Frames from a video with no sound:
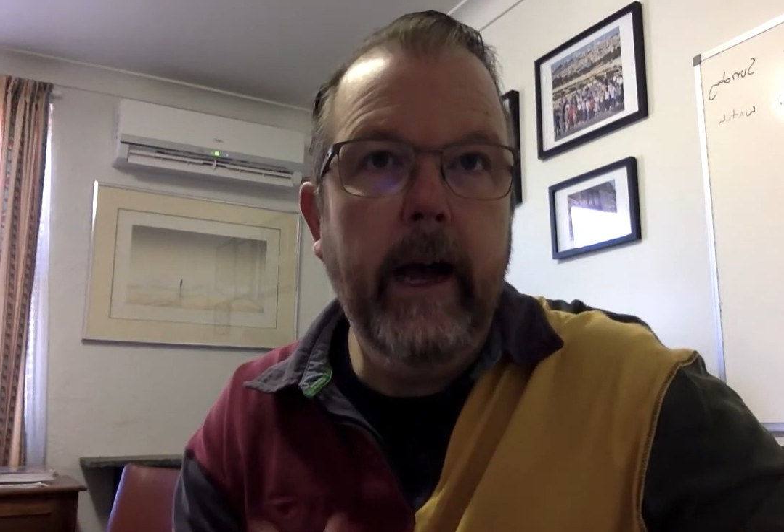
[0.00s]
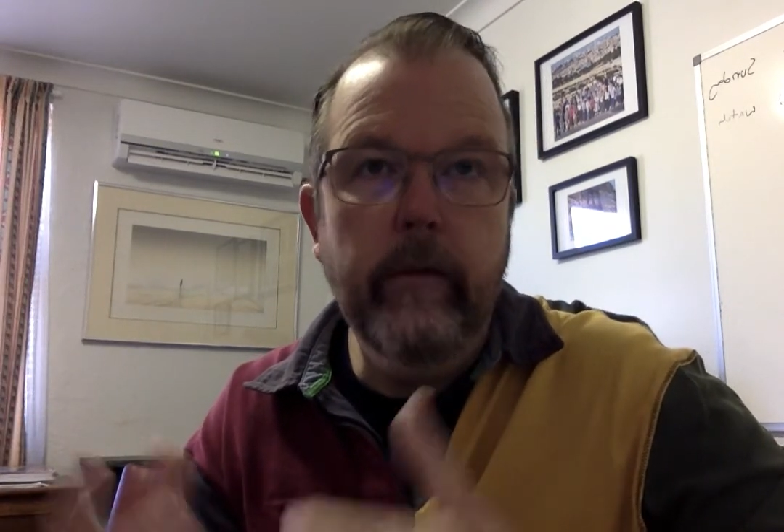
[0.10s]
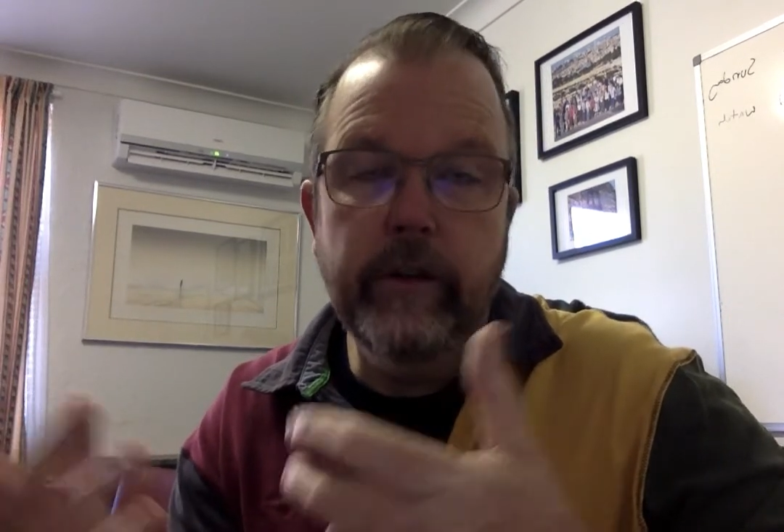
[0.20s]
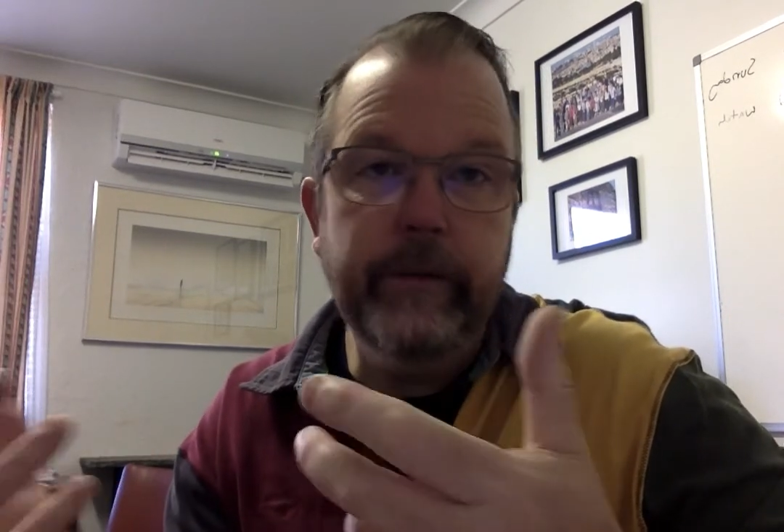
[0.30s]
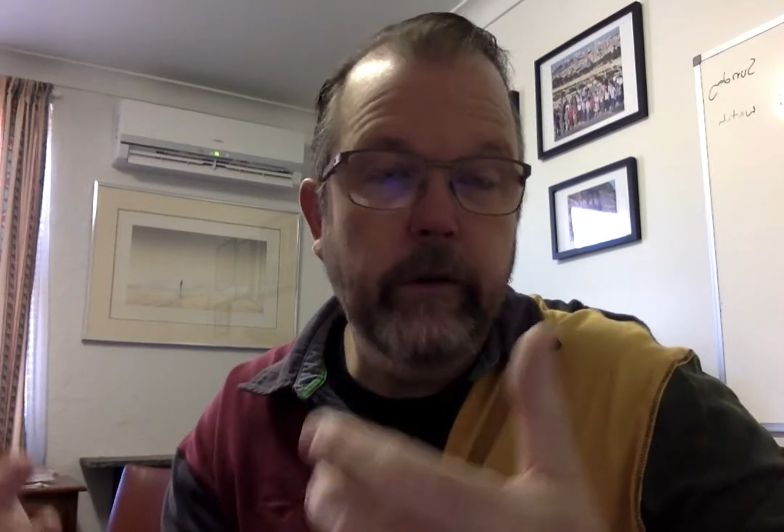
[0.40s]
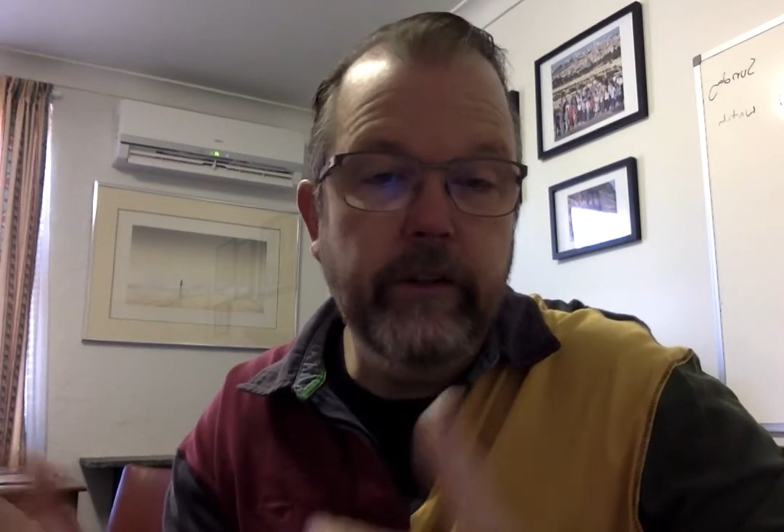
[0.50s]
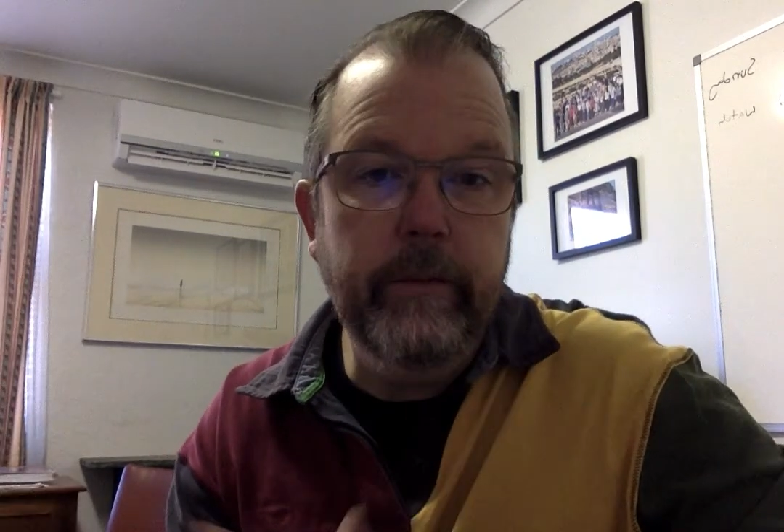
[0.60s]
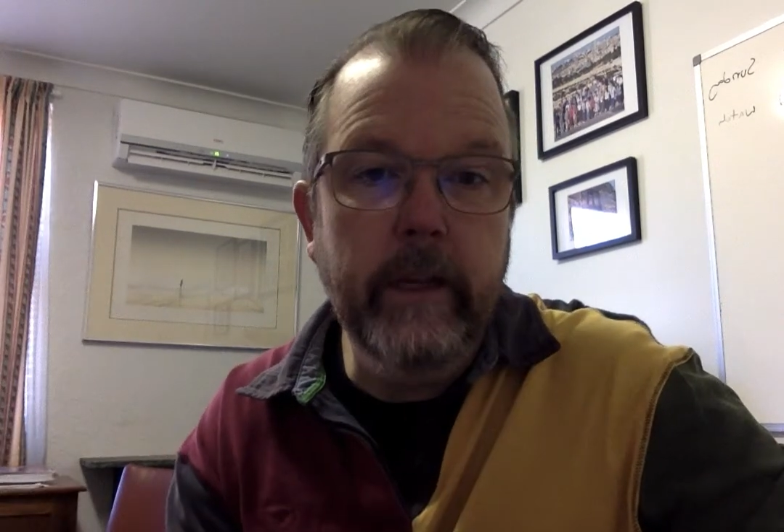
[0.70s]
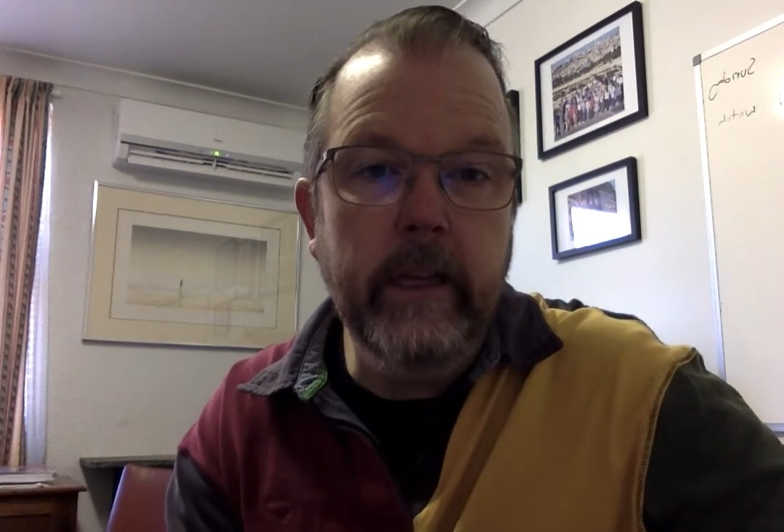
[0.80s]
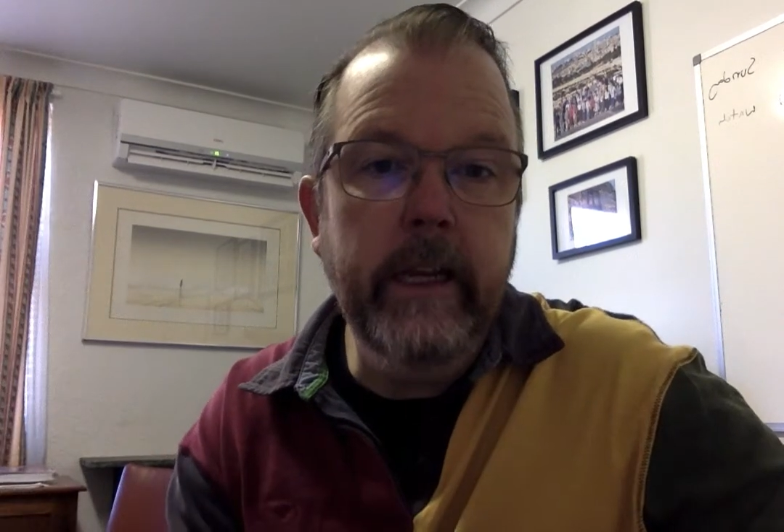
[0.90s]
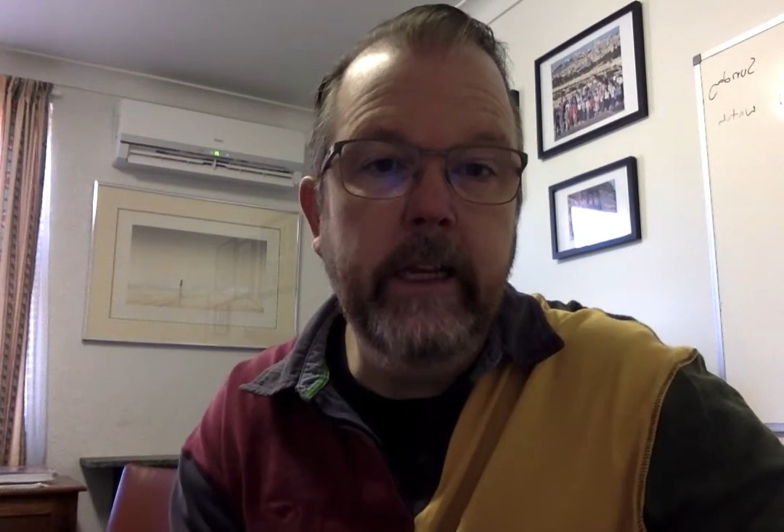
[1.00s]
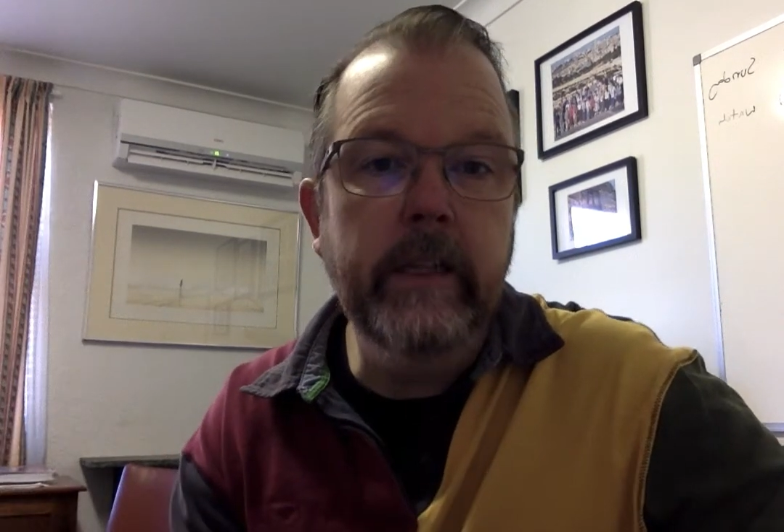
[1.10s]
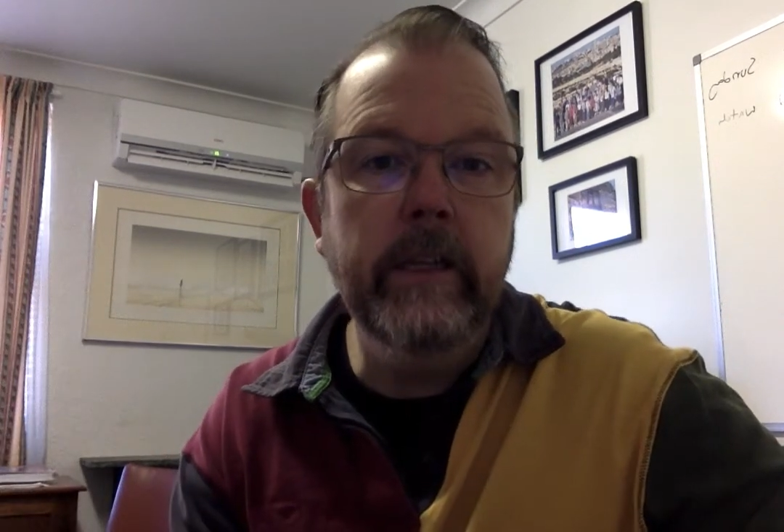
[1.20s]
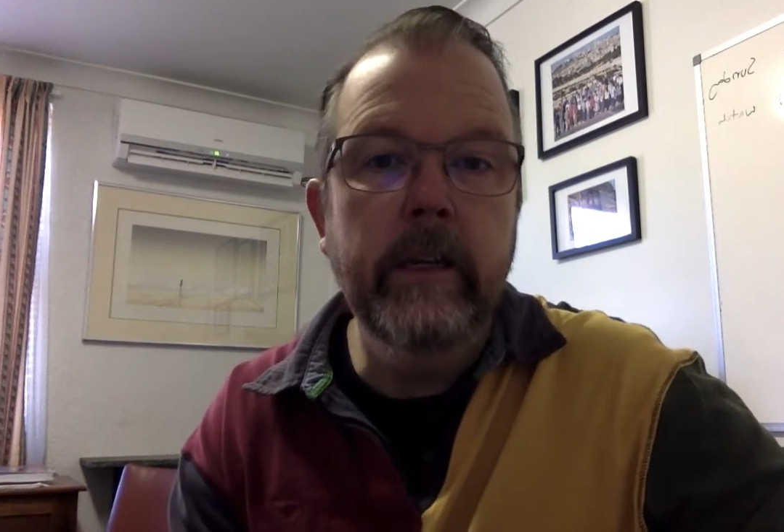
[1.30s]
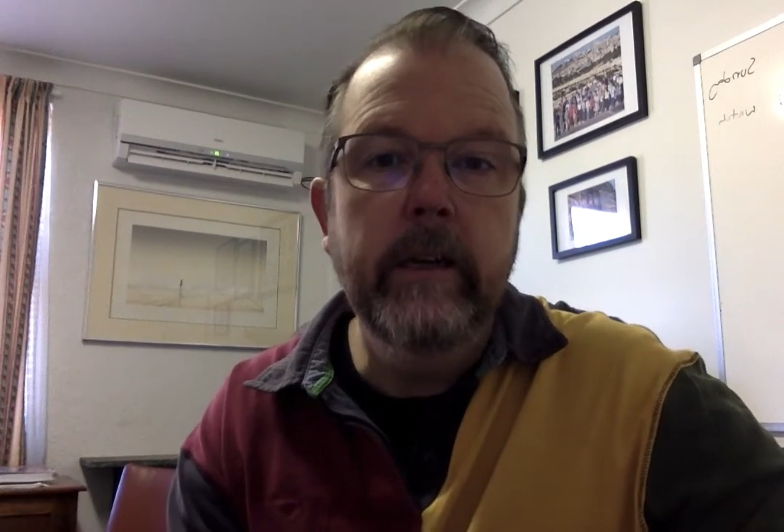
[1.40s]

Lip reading: responsibilities